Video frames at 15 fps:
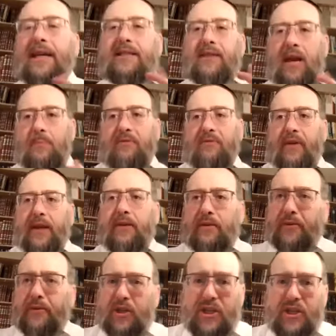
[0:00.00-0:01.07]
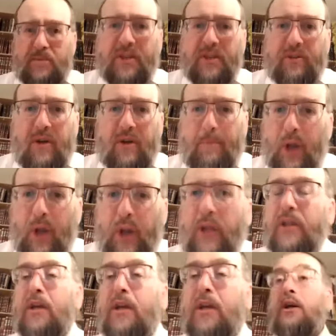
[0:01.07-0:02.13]
type of eruv which is
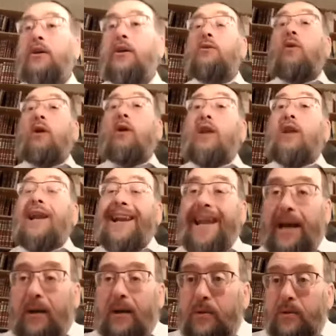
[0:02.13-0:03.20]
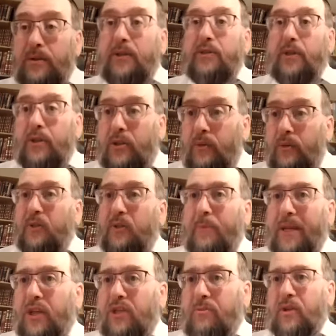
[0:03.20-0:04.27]
midrabanon, you are allowed to do it bein
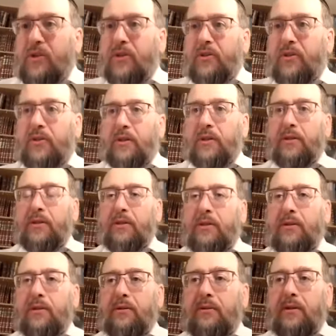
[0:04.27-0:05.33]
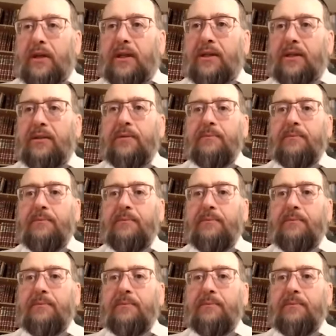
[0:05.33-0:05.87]
hashmoshes, right?